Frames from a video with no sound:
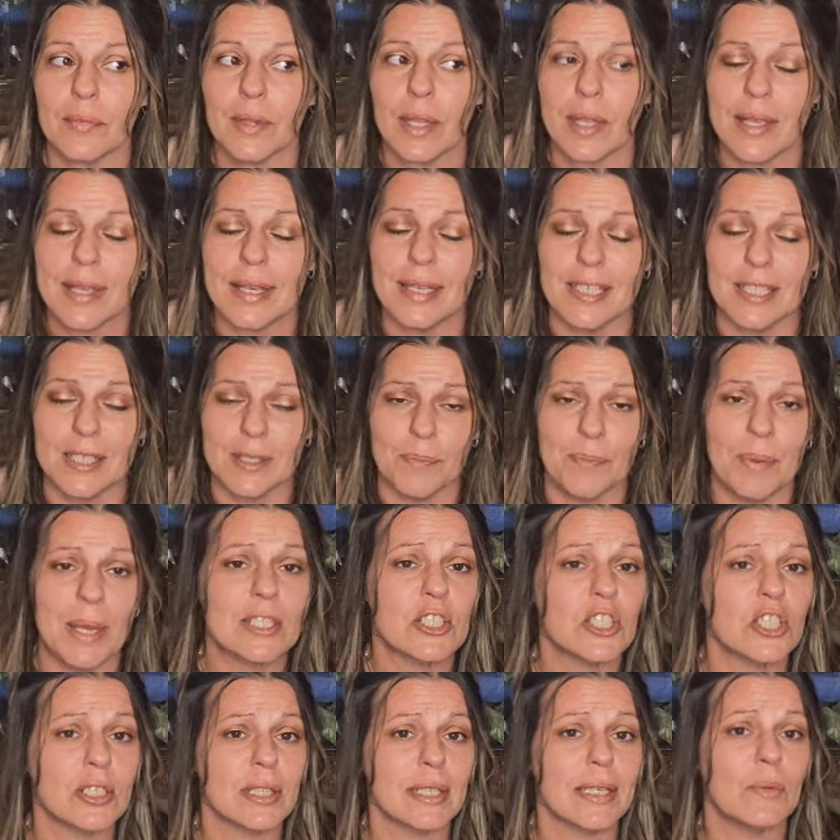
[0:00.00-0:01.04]

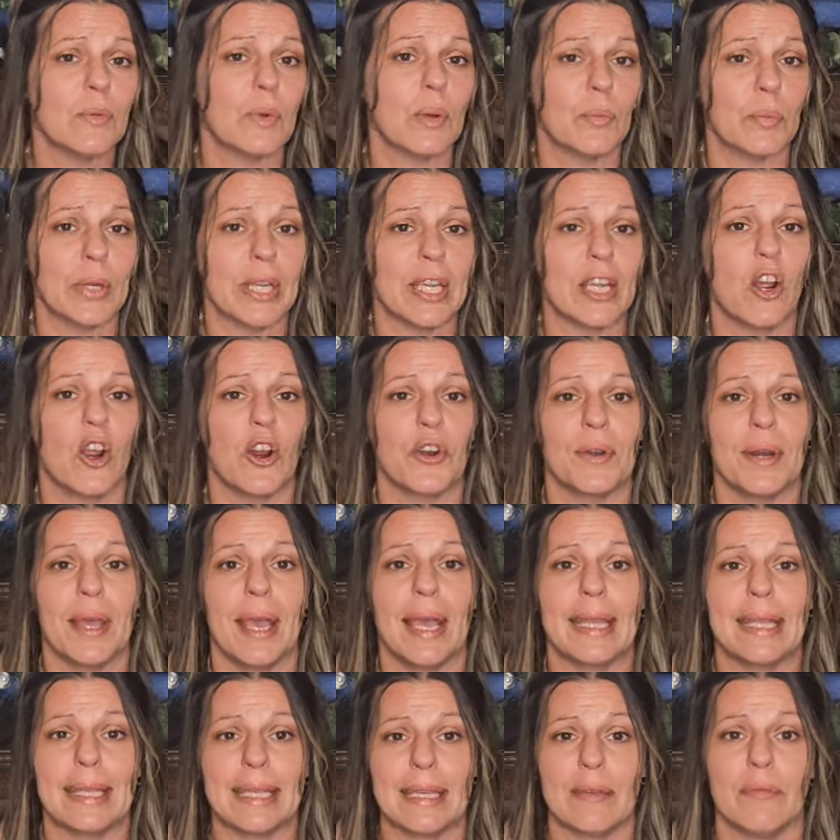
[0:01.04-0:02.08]
Especially when we are
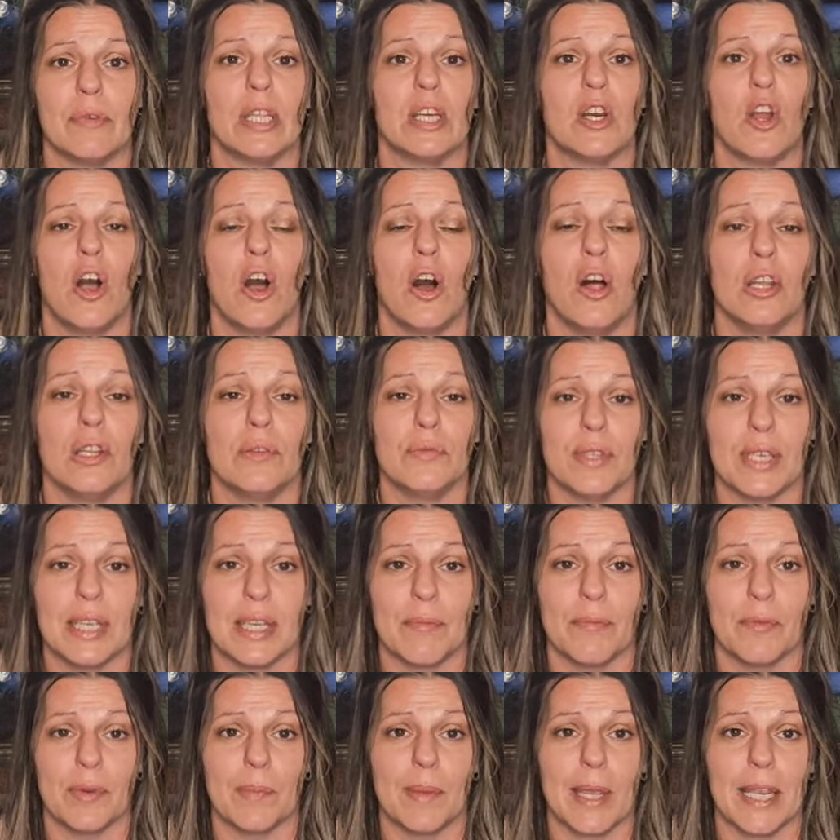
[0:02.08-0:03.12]
not giving all of the
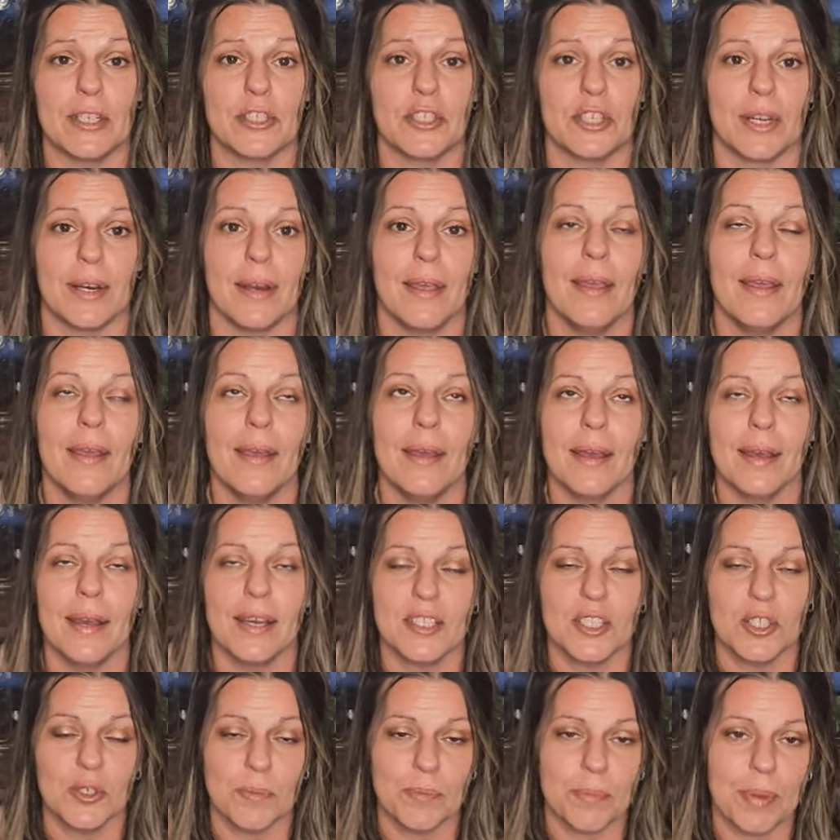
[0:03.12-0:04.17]
information.
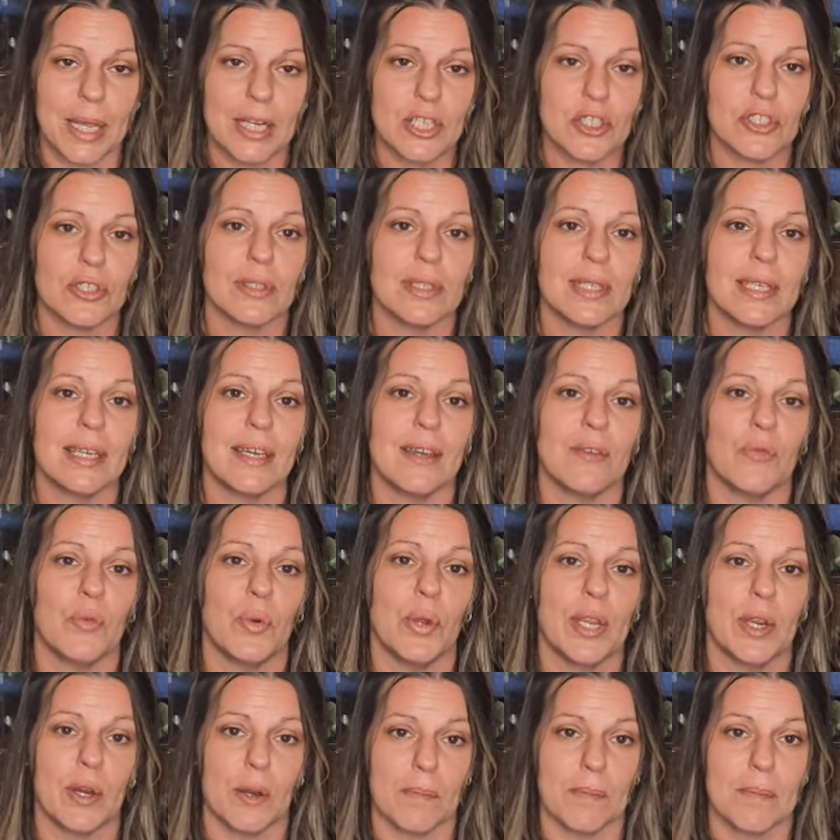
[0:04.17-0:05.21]
Especially if
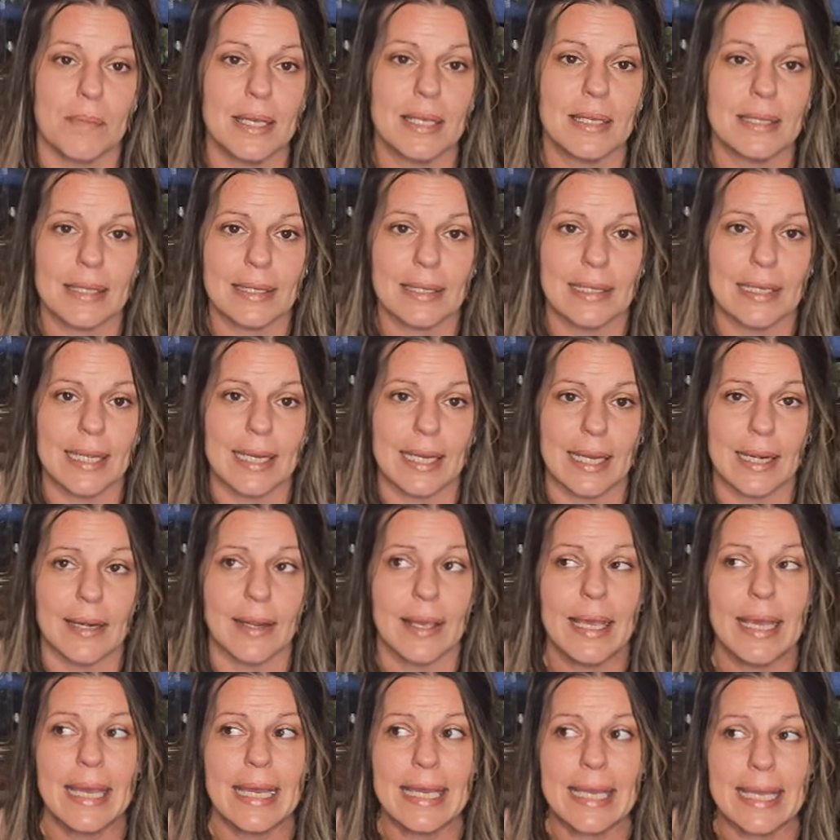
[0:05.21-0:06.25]
we are misleading.
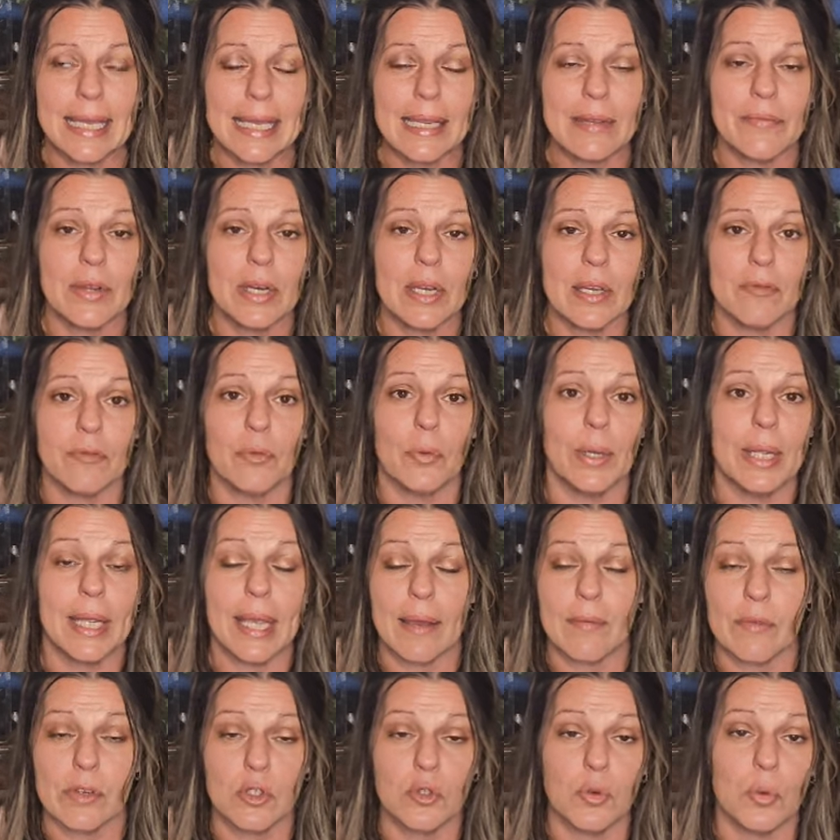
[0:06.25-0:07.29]
Even if we
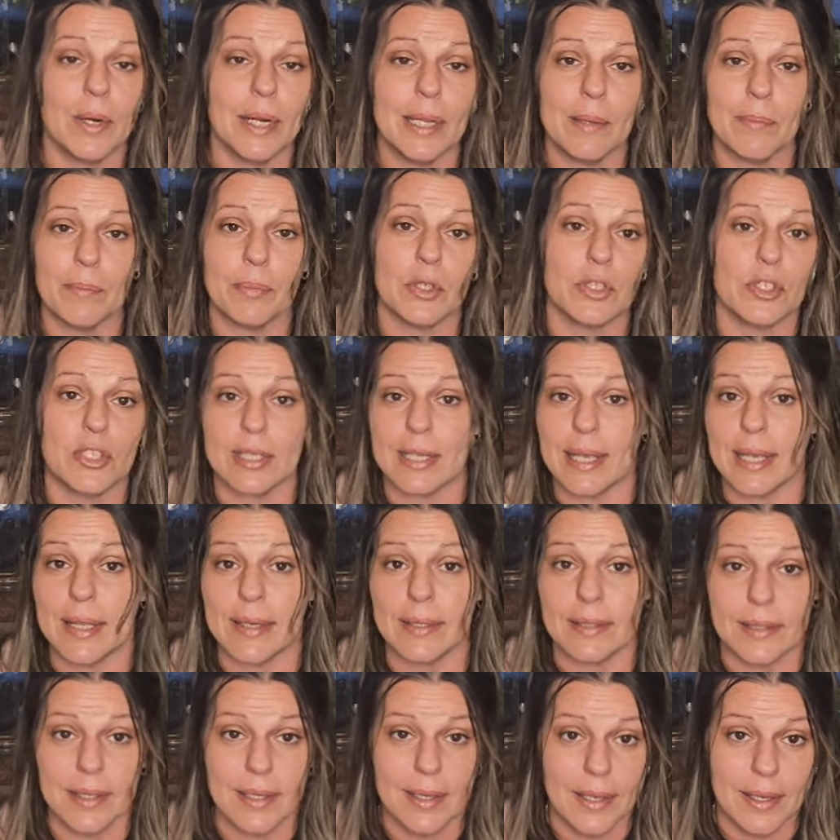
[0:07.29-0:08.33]
have a
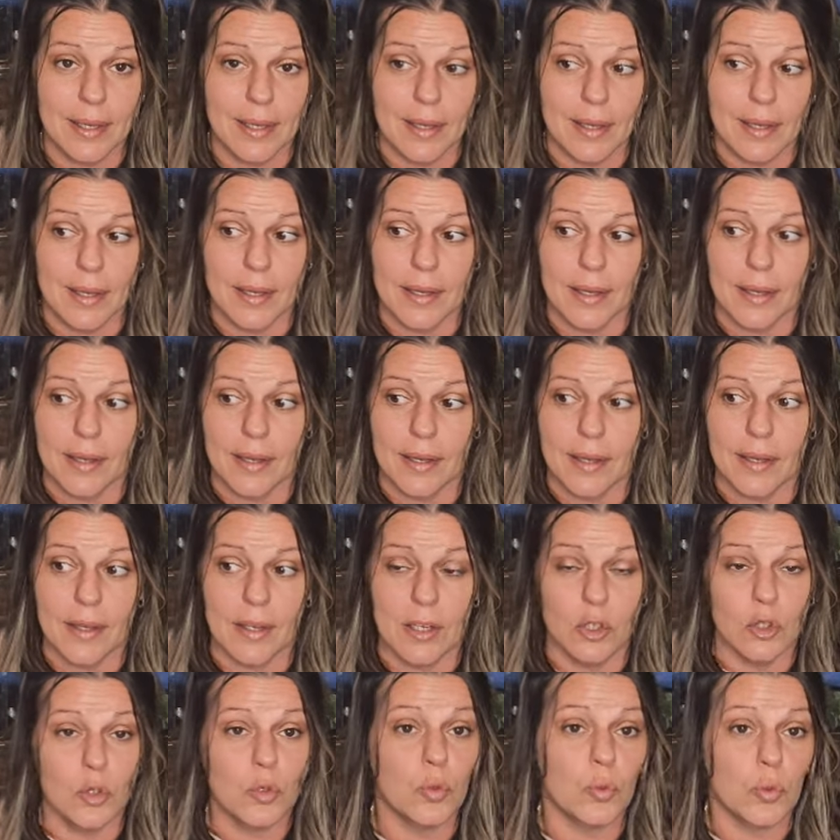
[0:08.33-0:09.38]
20%
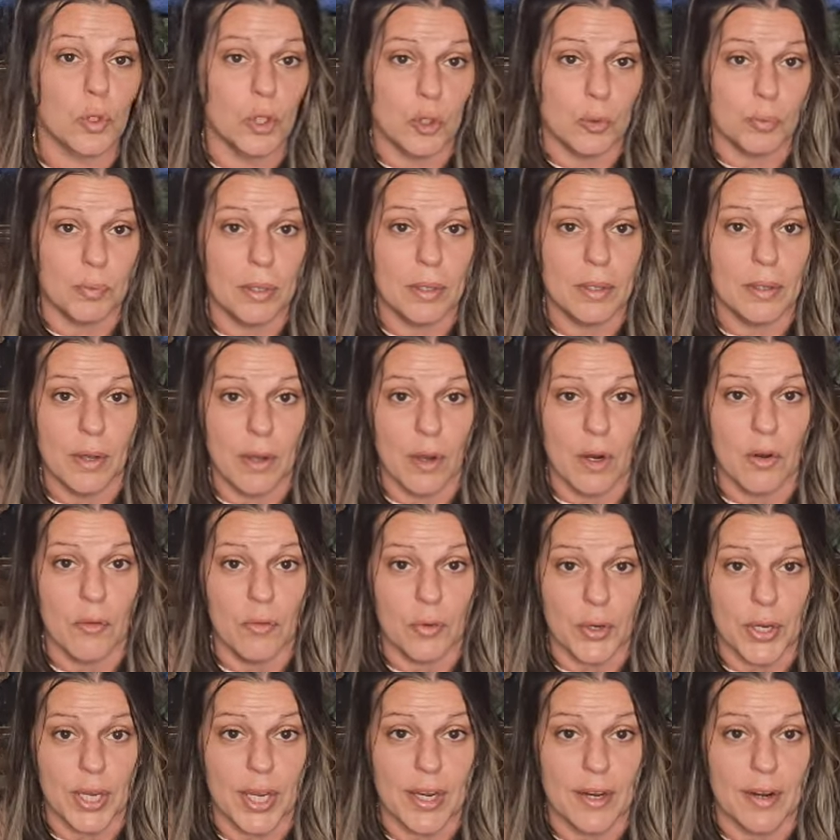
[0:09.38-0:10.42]
group over
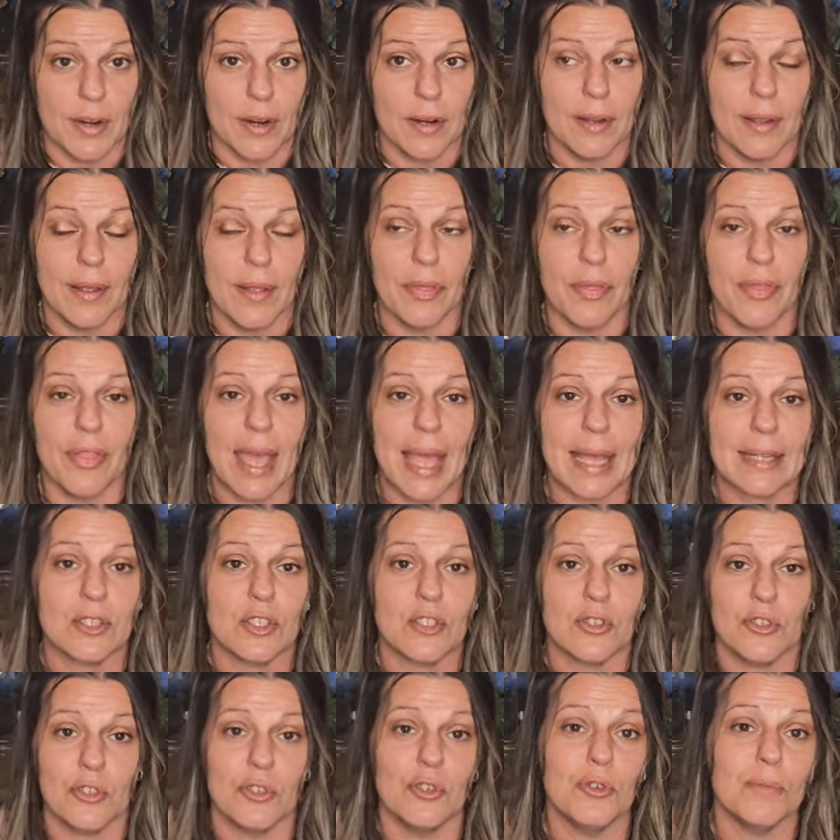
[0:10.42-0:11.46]
here. That's
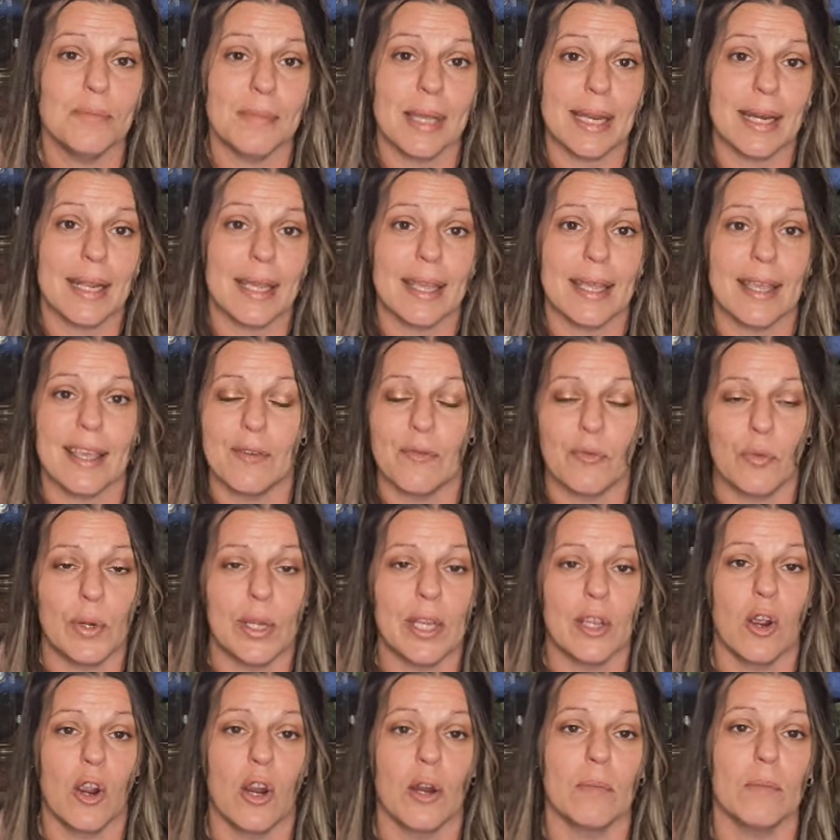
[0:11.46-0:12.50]
too many if we
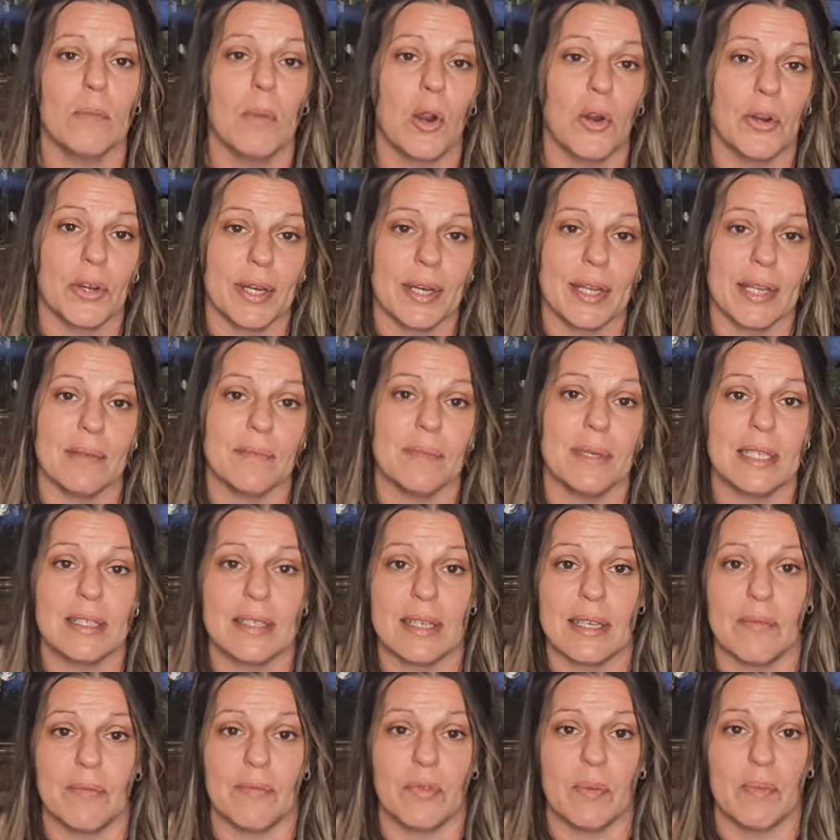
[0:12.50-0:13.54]
are marketing
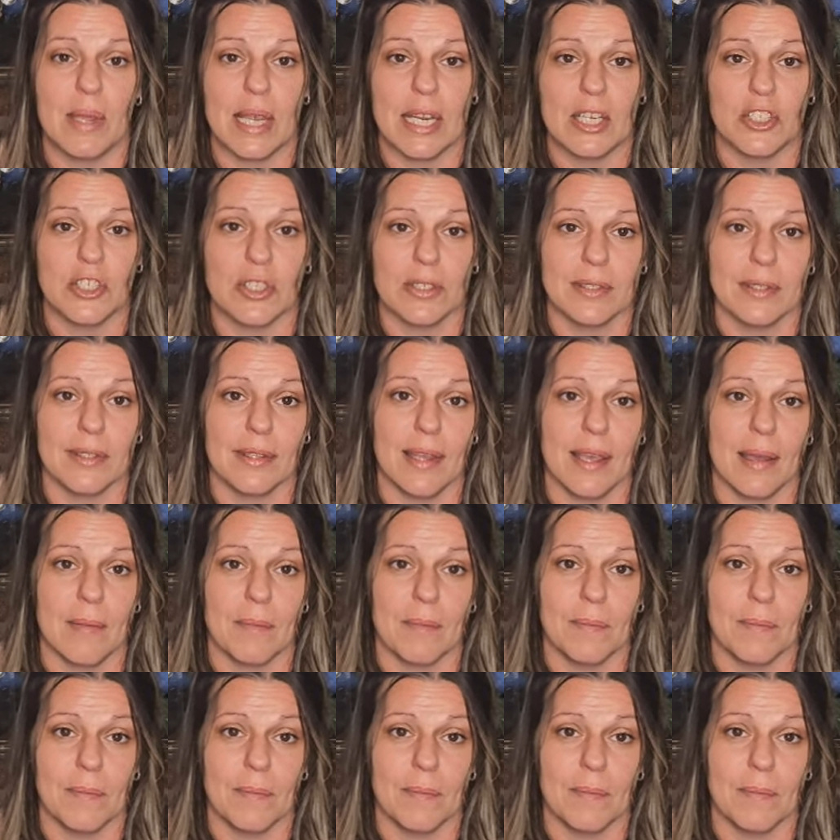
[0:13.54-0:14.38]
misinformation to them.